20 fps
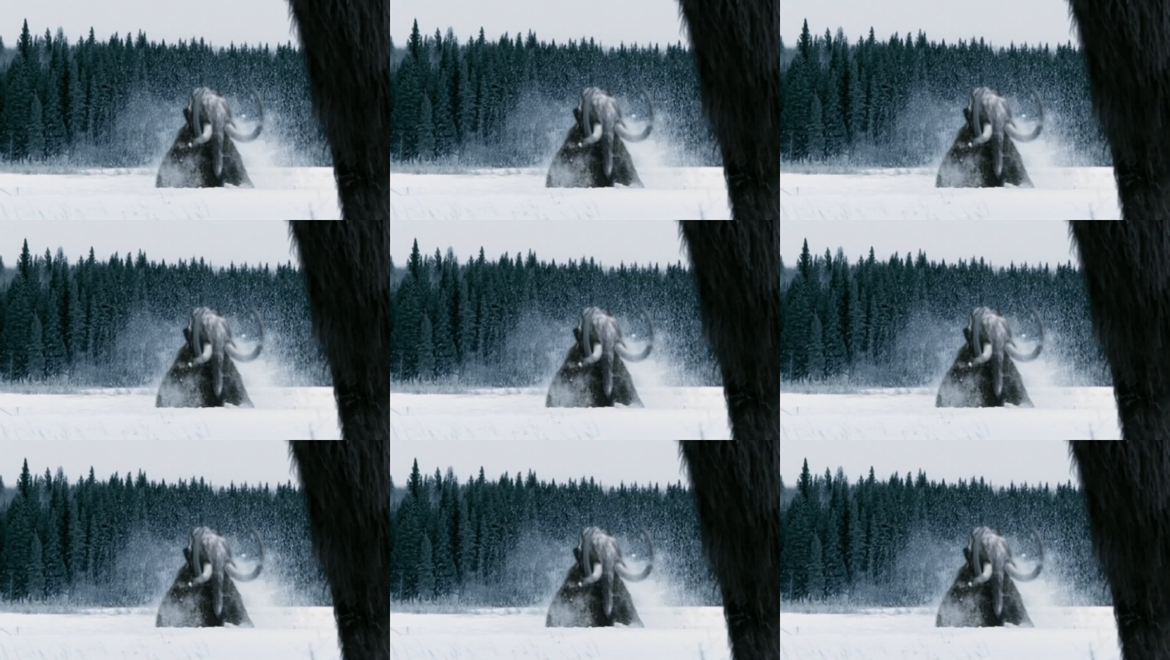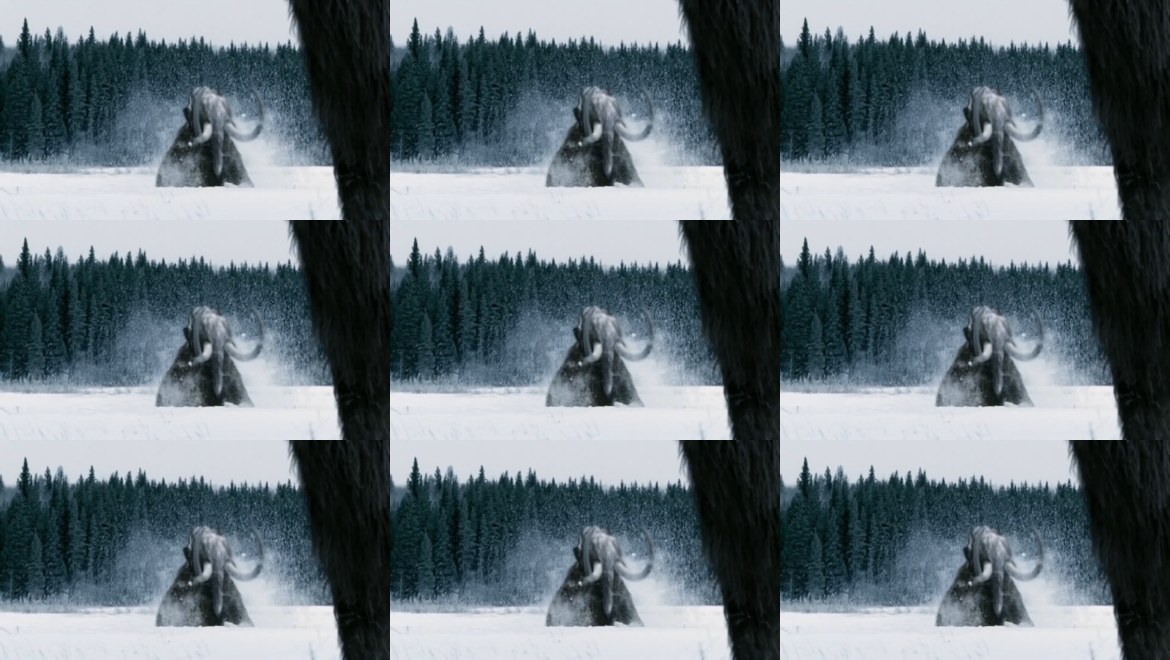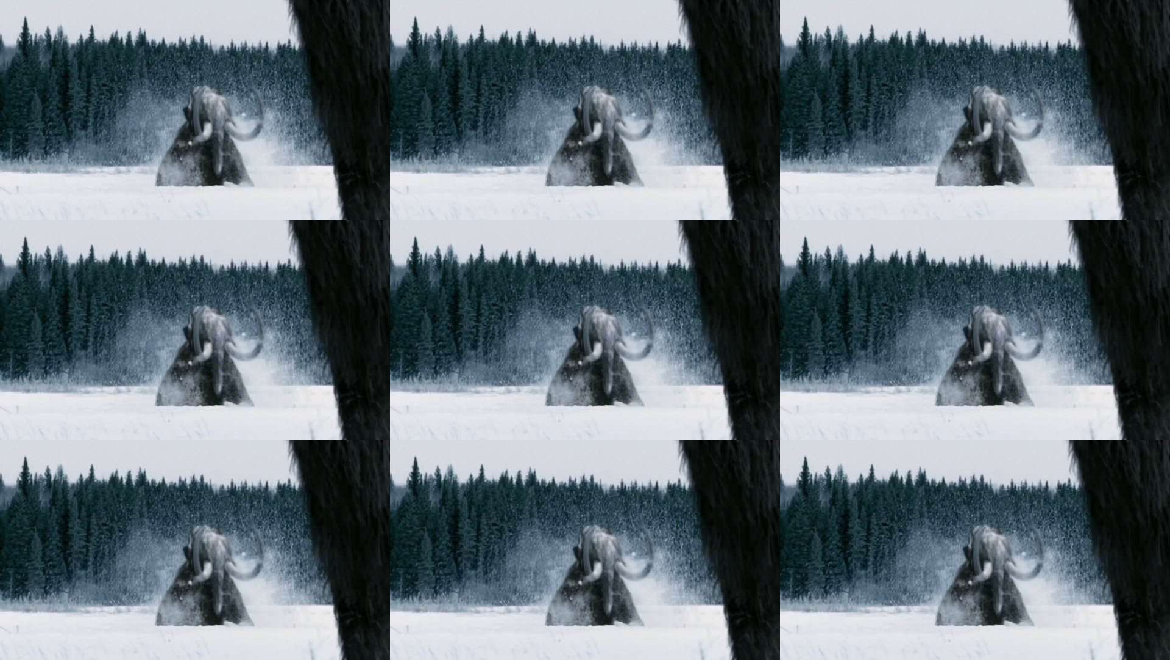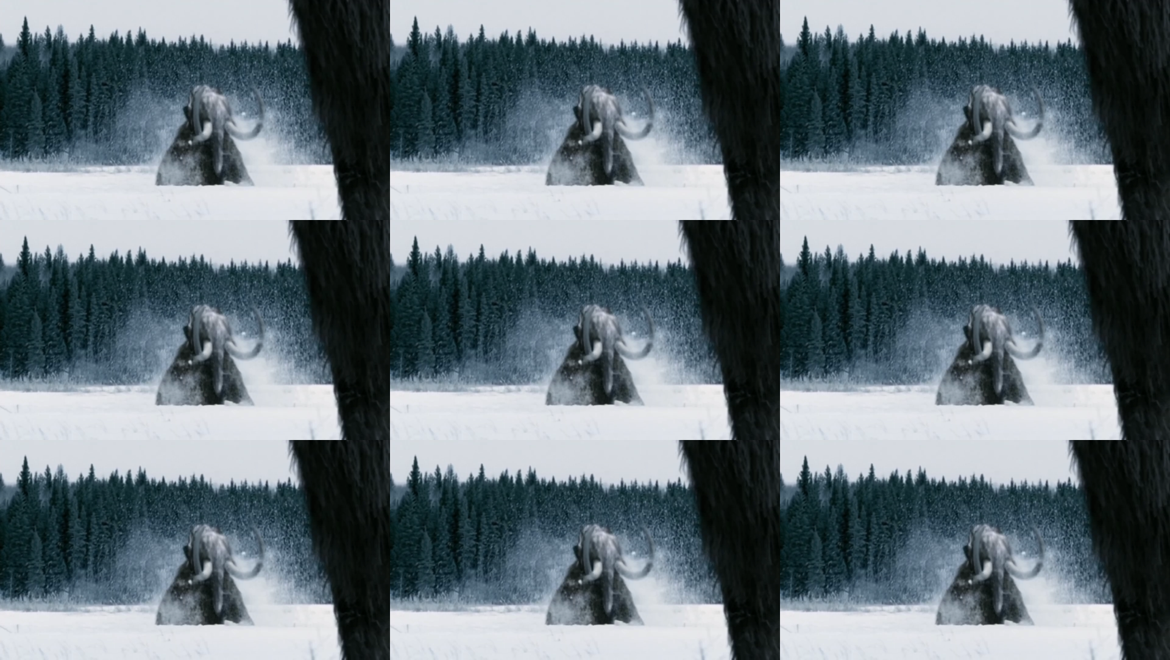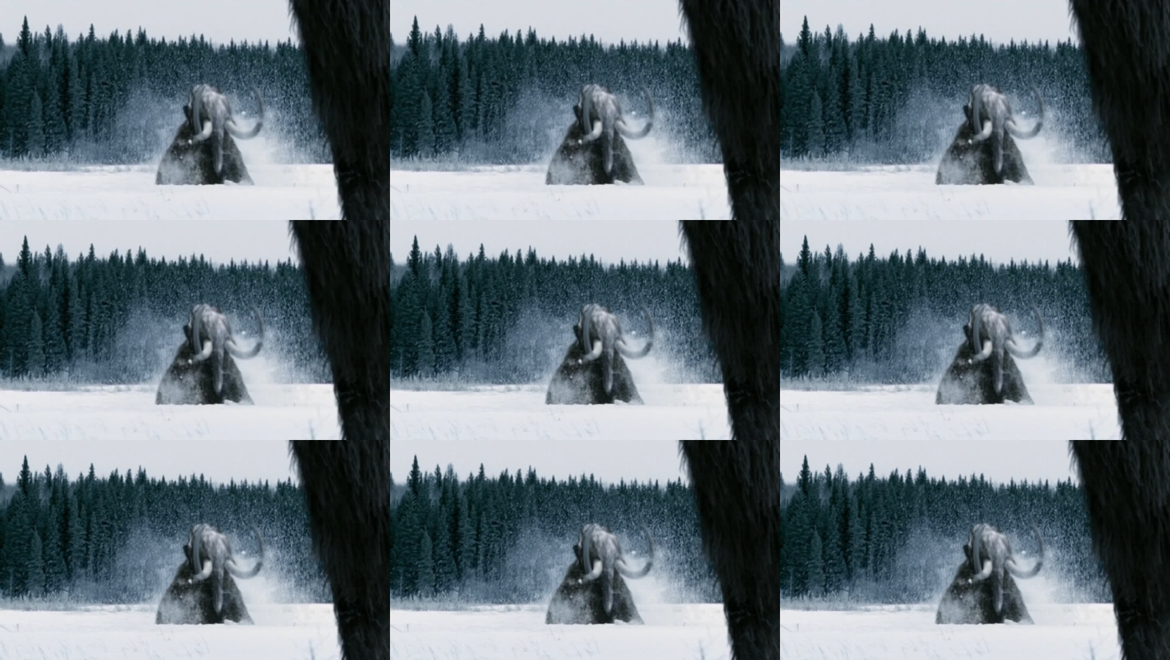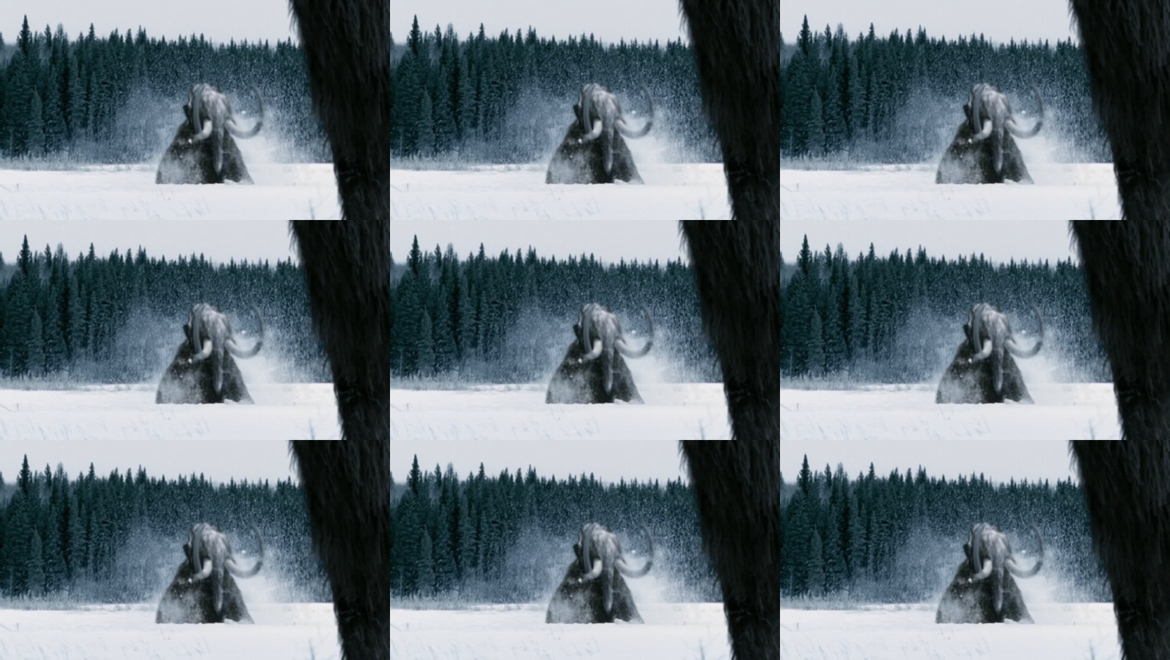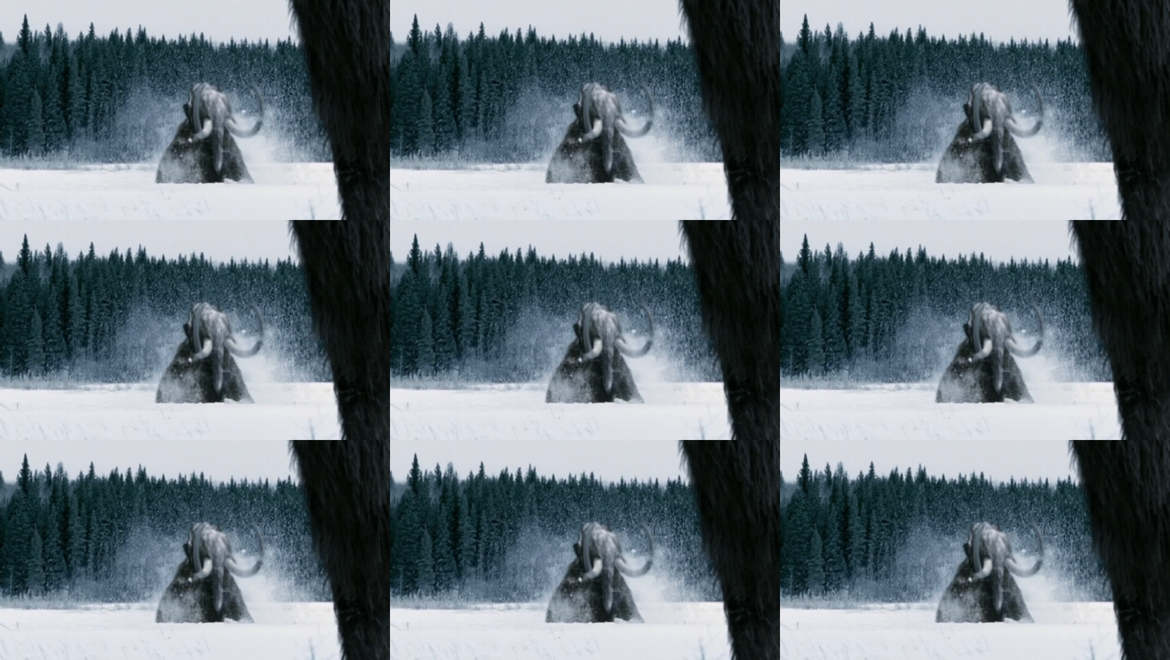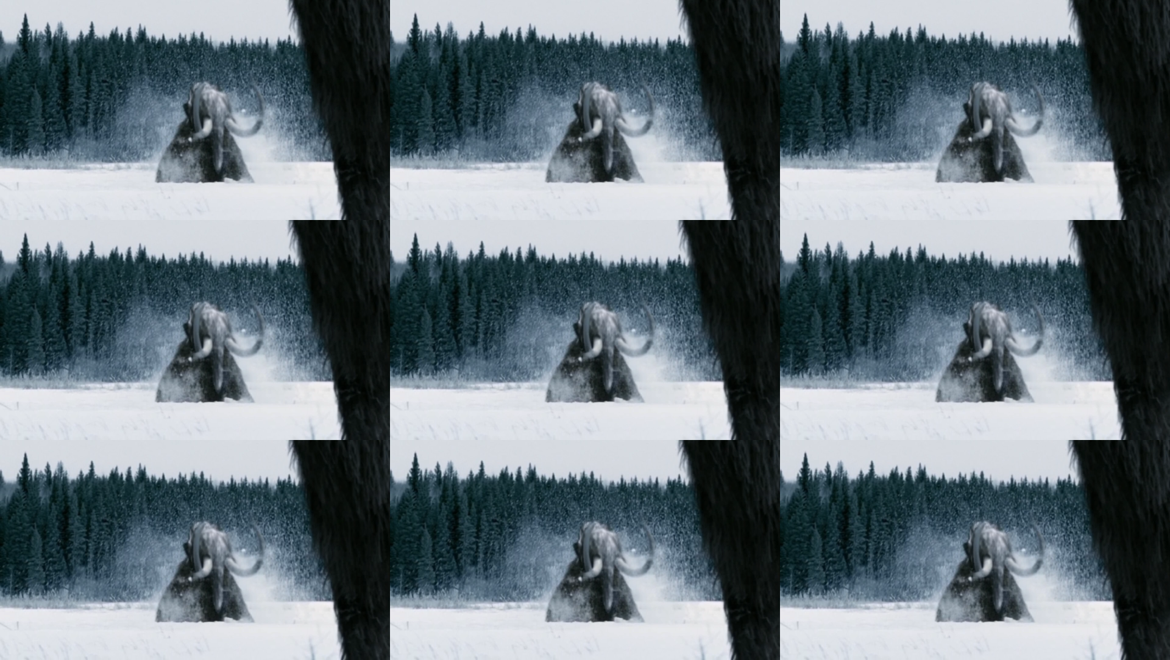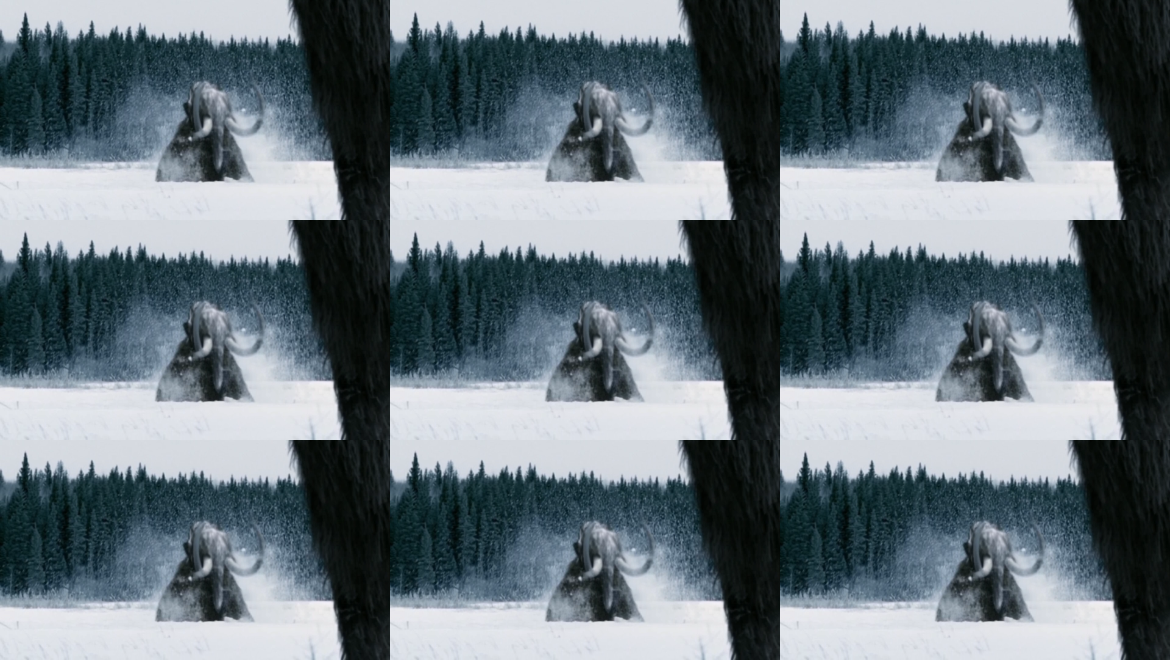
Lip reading: No face is visible, so there are no lips to read.